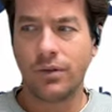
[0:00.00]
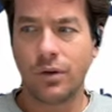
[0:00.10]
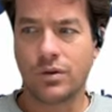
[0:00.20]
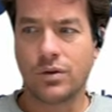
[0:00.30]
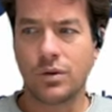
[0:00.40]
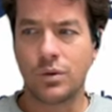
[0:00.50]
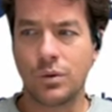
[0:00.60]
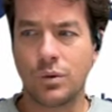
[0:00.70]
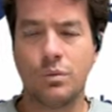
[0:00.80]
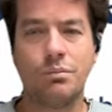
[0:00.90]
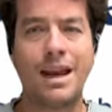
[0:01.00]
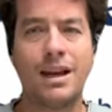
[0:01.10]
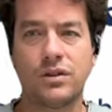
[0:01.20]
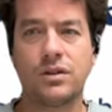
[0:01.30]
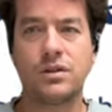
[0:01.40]
also who
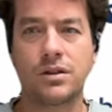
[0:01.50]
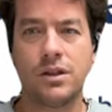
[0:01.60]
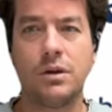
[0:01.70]
manages the